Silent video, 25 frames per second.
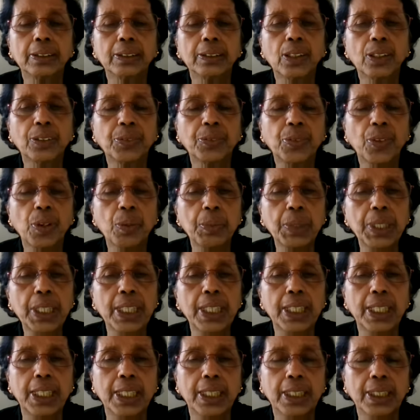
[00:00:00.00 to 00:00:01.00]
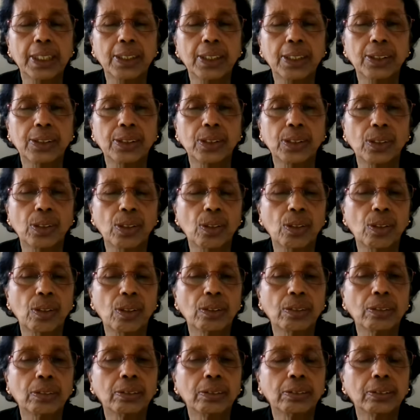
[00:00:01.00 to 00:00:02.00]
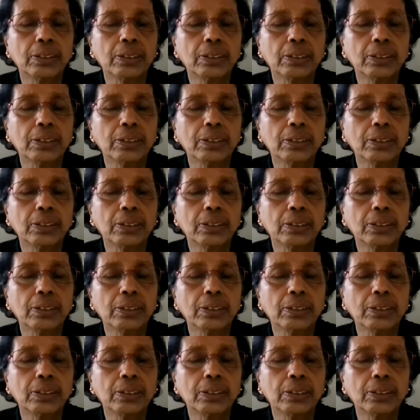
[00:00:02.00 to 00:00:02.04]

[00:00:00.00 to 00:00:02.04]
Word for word: not for me. So